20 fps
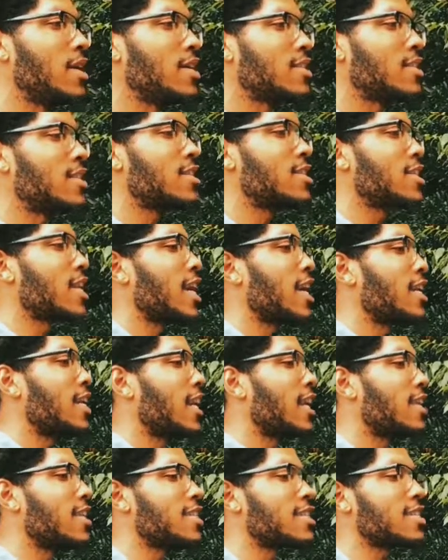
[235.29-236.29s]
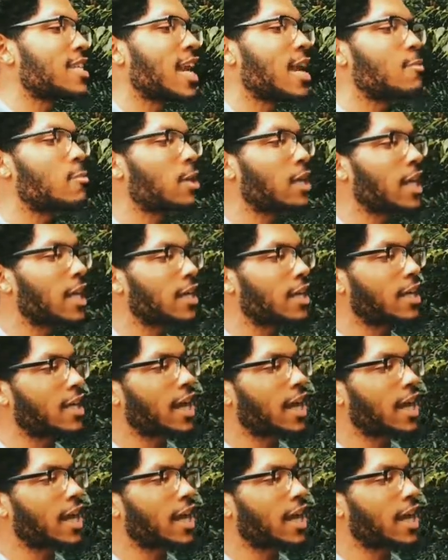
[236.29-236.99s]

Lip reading: She said, understand me like a